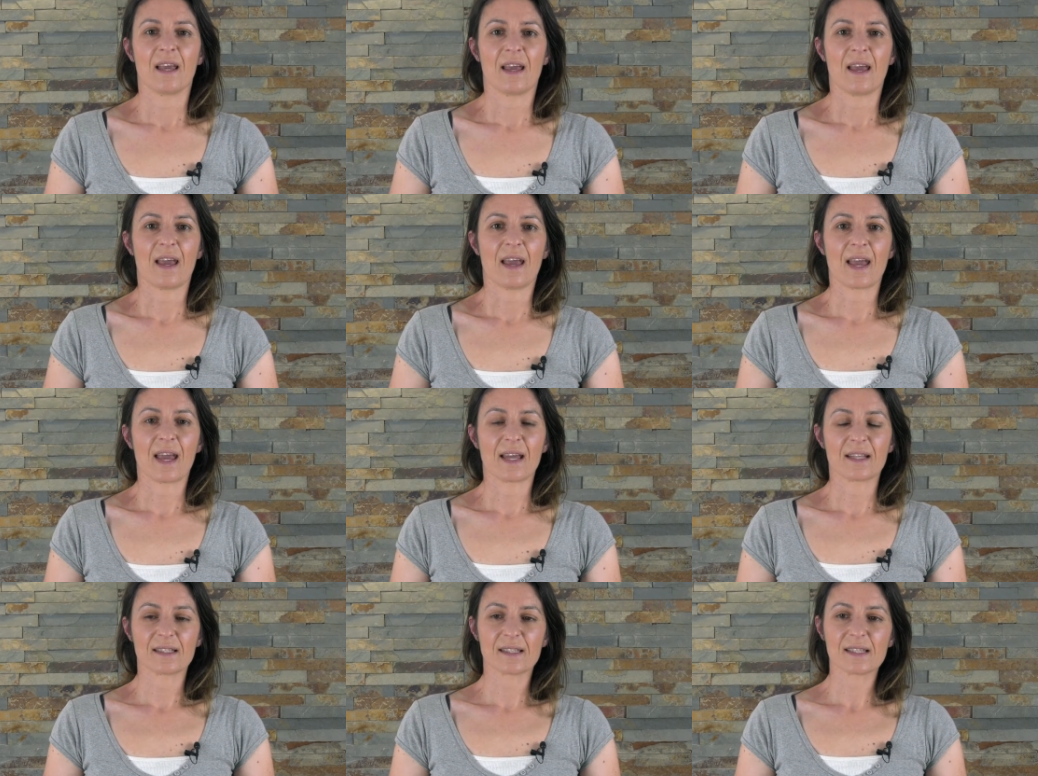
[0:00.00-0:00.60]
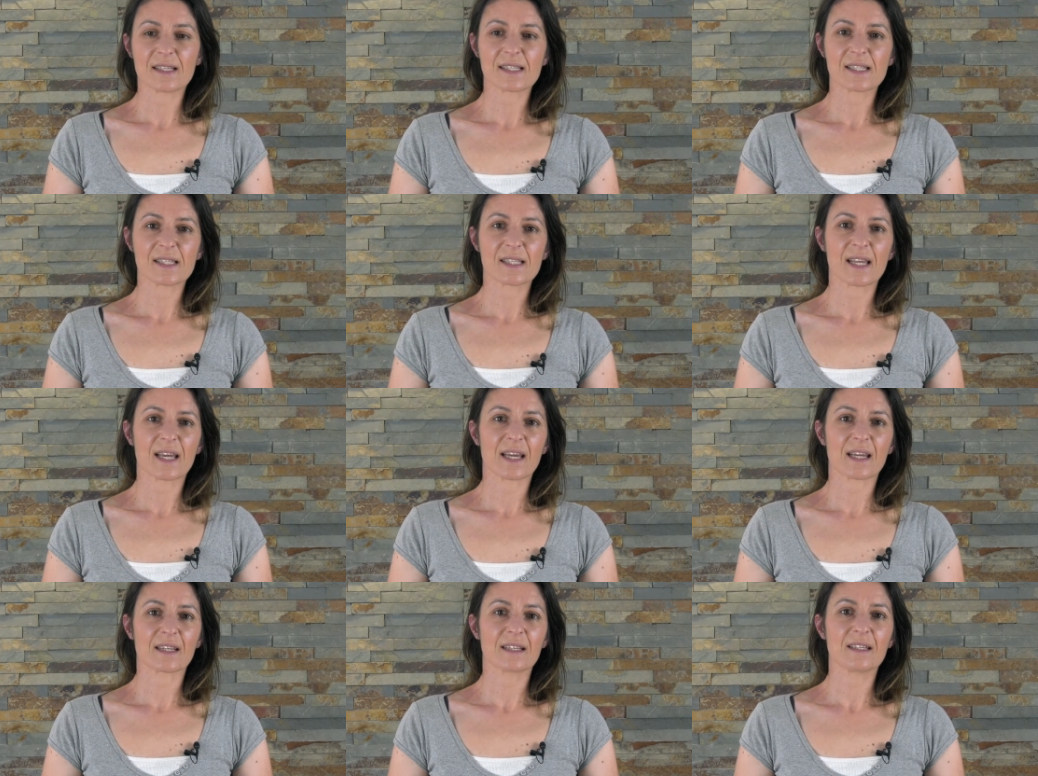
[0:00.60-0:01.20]
And this
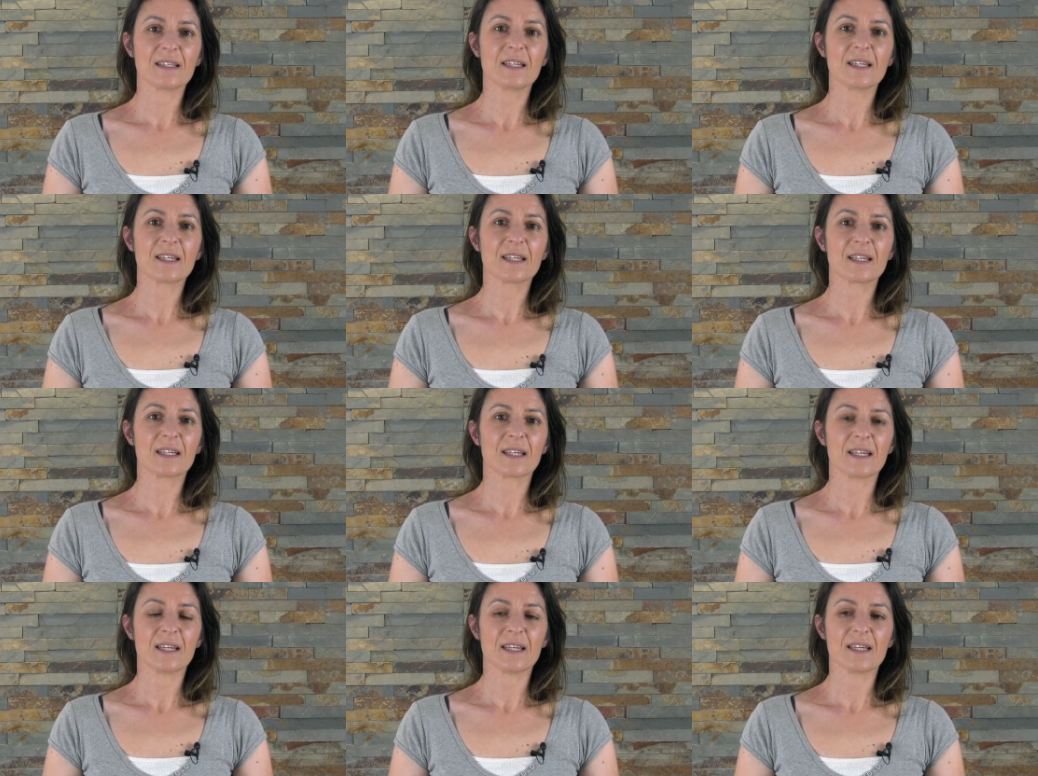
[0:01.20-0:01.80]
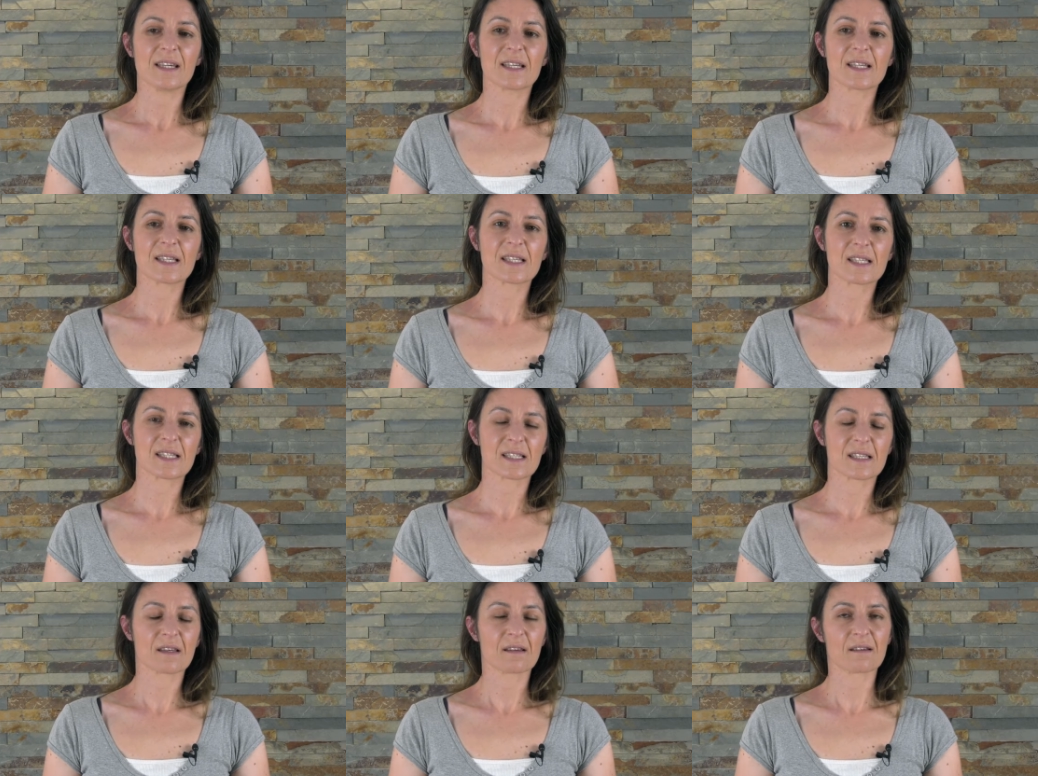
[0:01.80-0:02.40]
technique
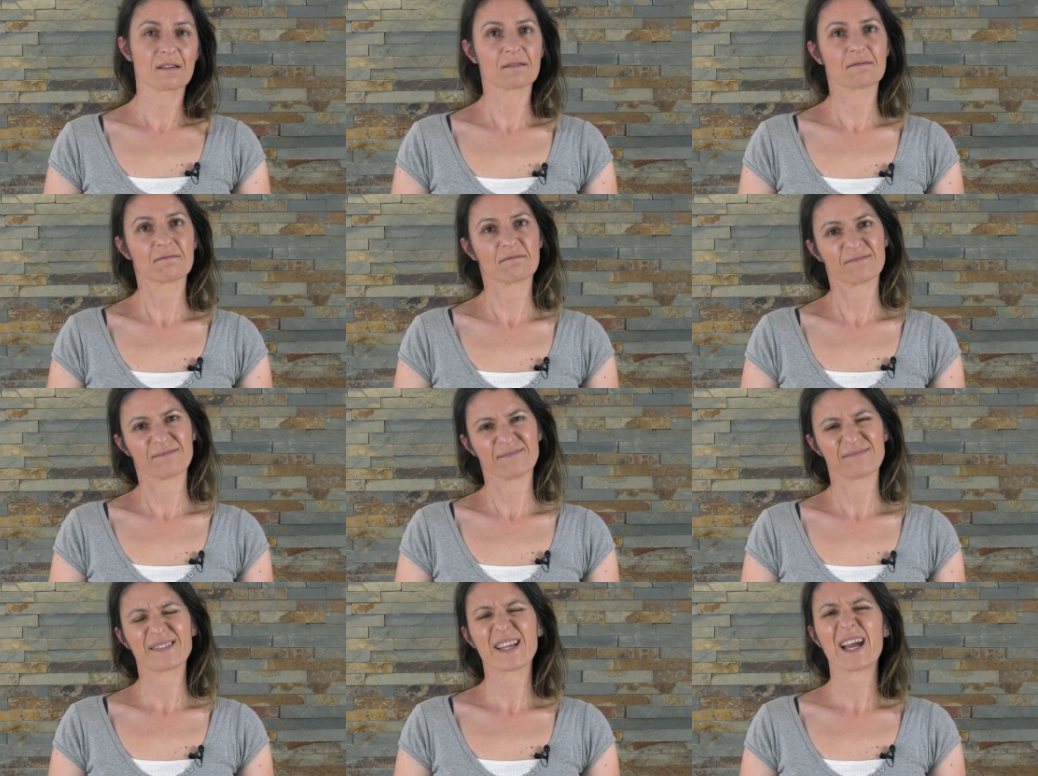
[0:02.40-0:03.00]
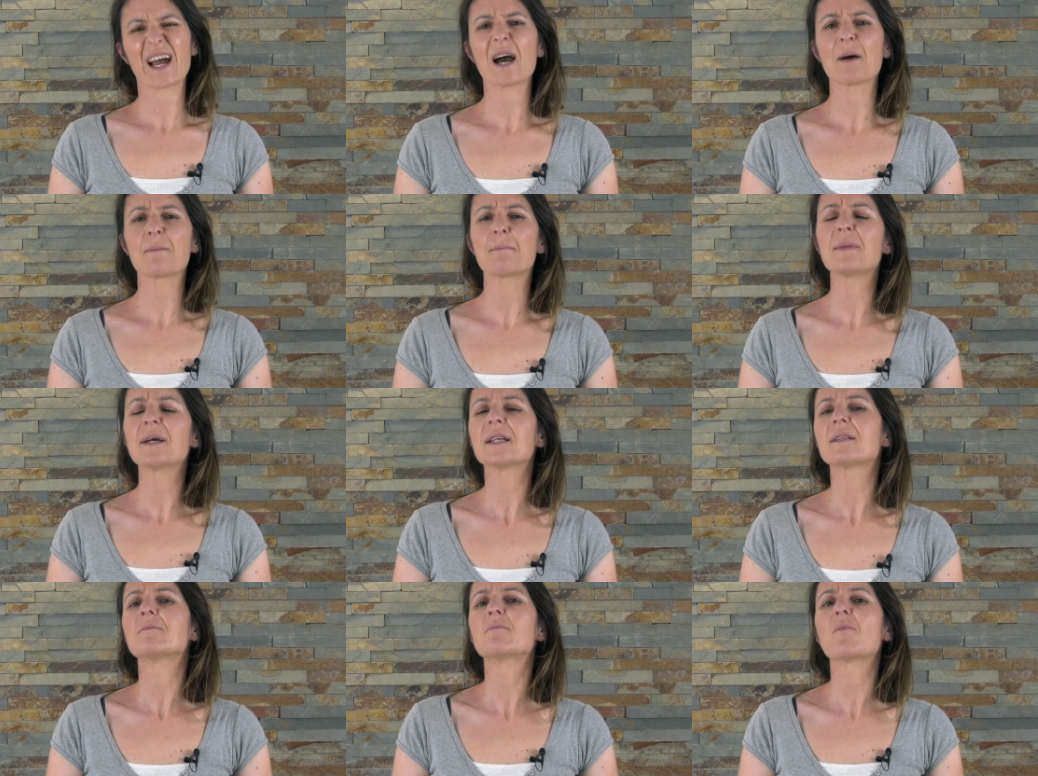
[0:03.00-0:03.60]
is a
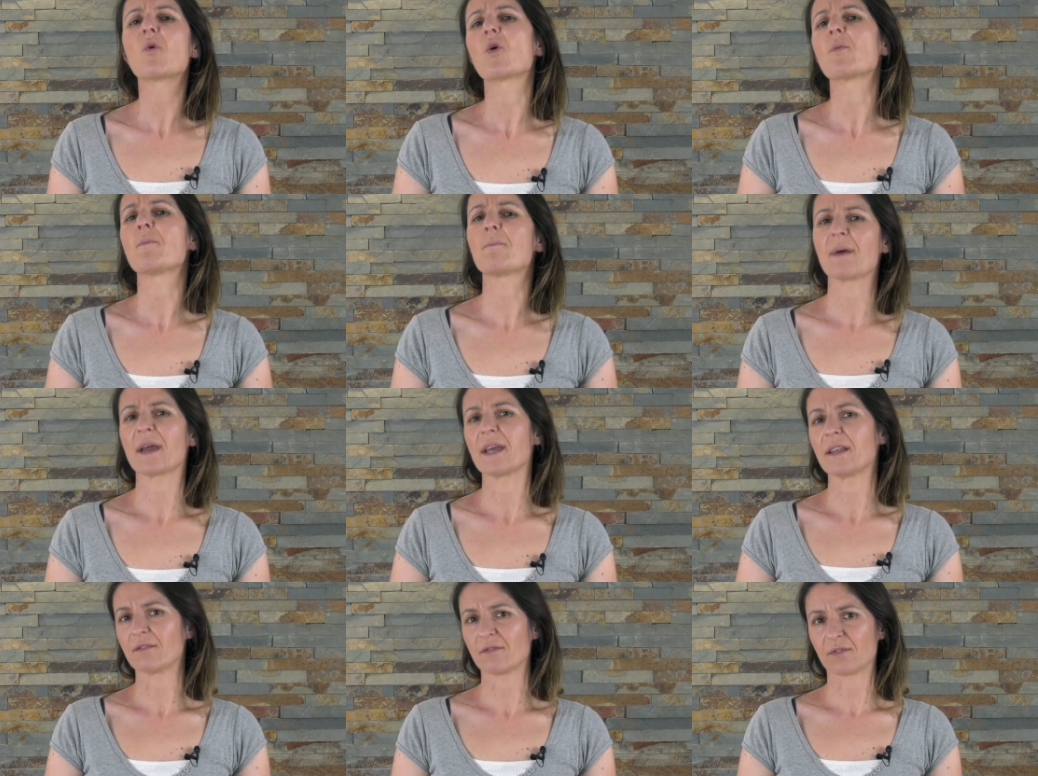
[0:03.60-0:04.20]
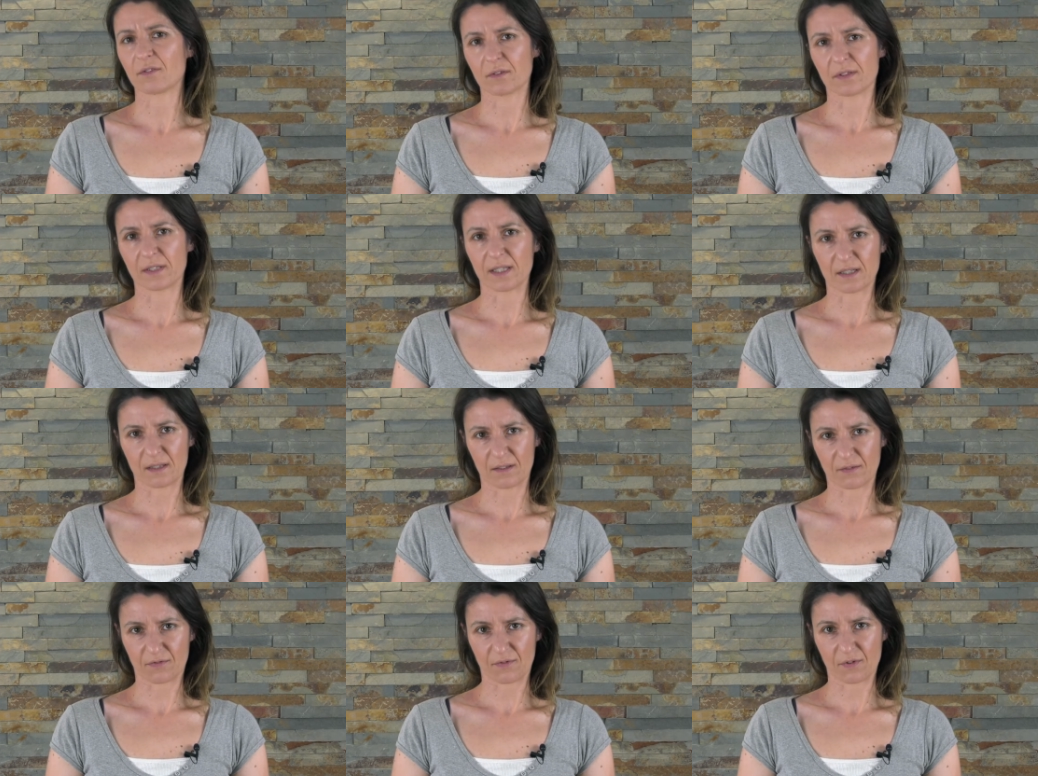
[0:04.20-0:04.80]
bit more painful
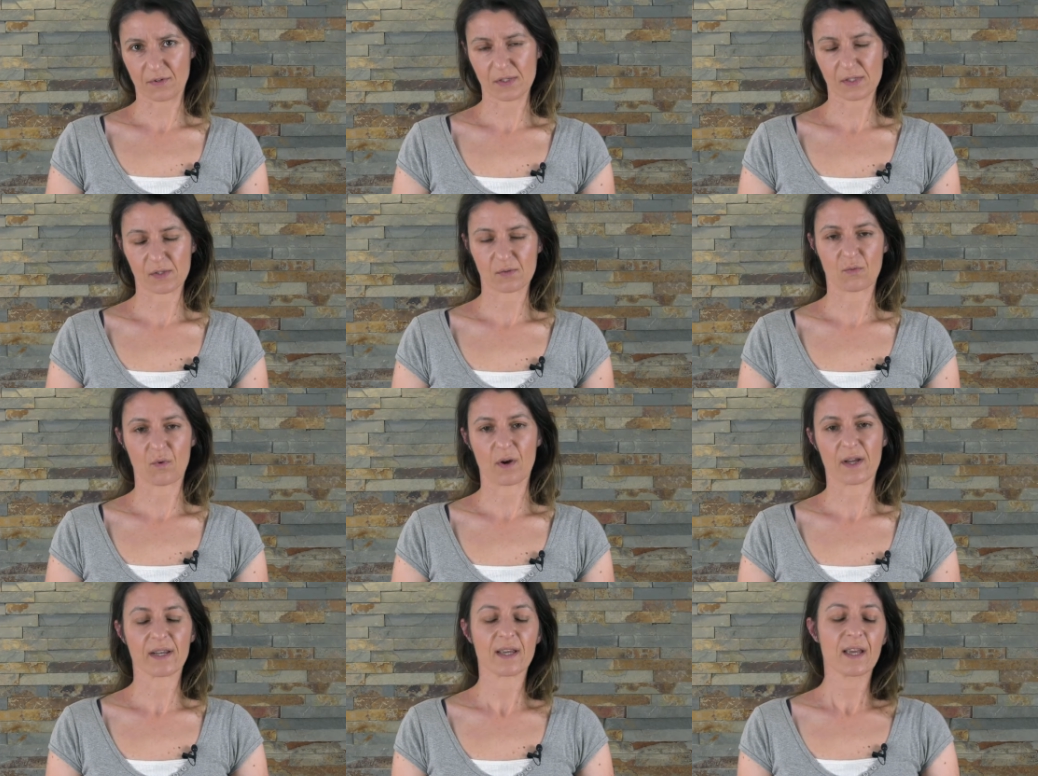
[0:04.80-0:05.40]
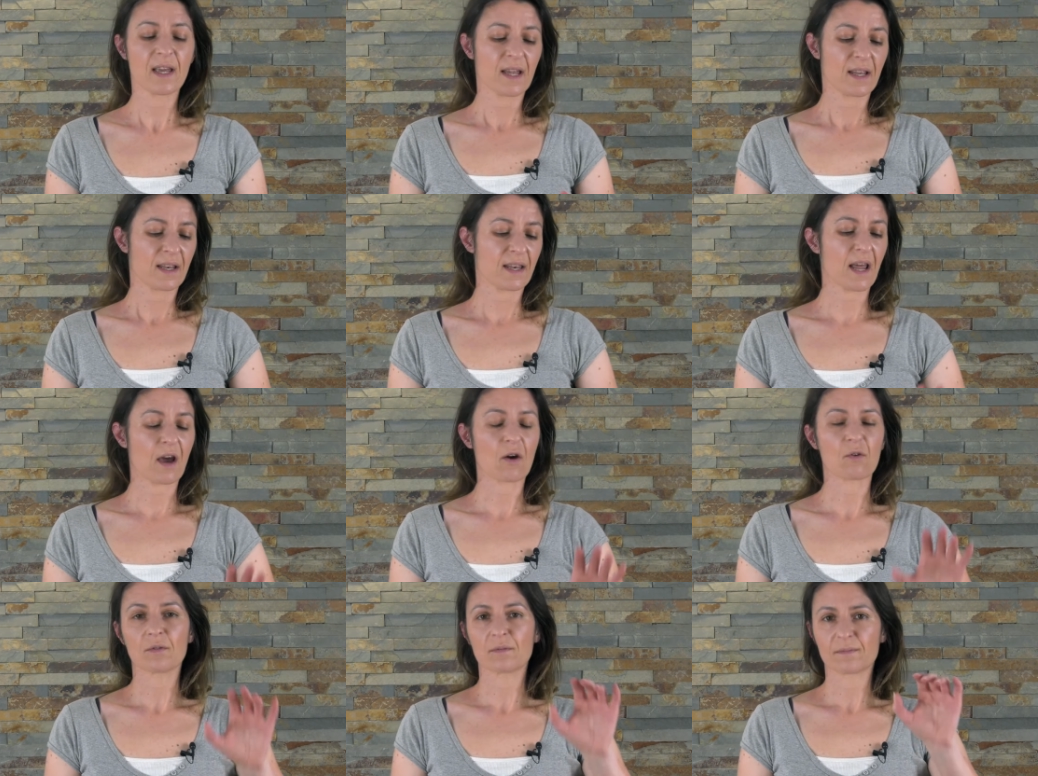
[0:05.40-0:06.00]
than the first one.
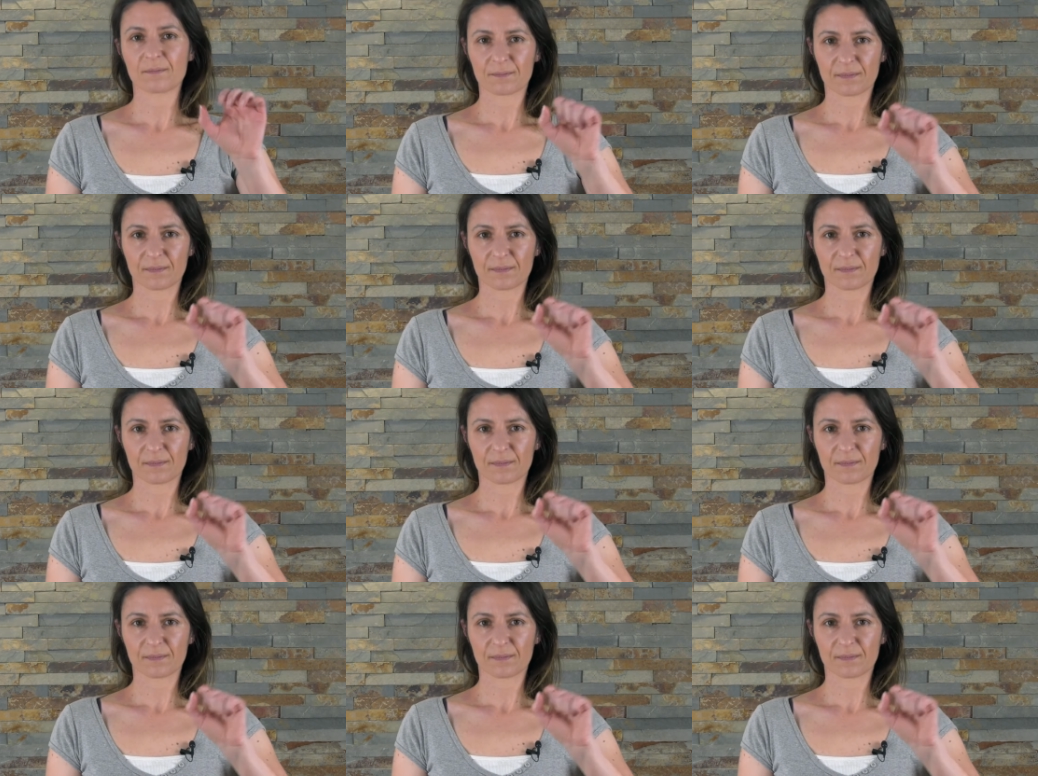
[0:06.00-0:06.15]
Now,